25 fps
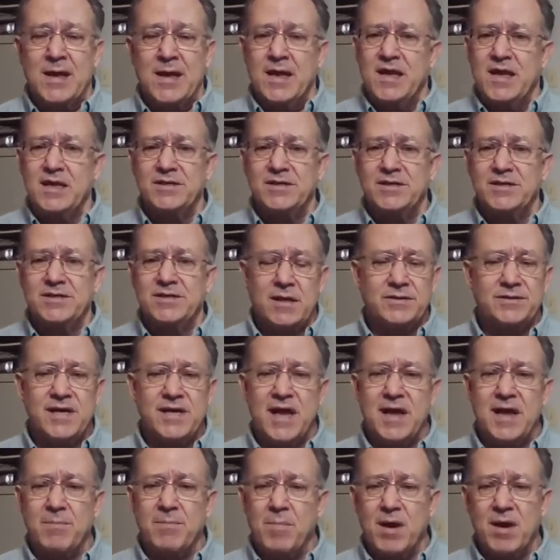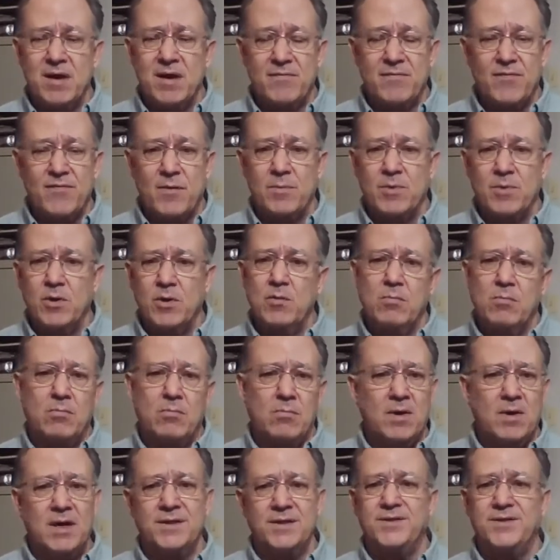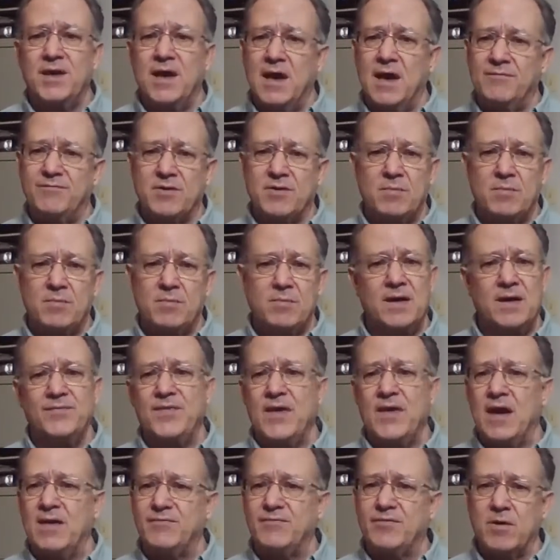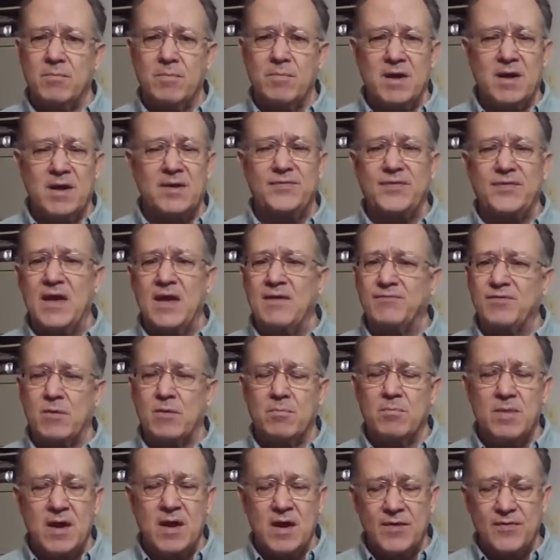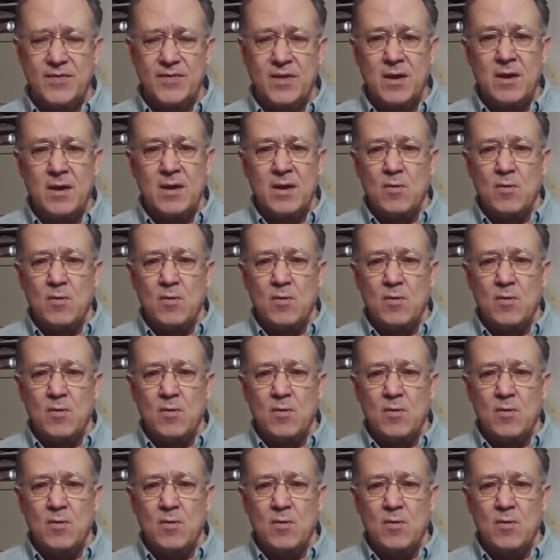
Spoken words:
is they'll take money from you month after month after month after month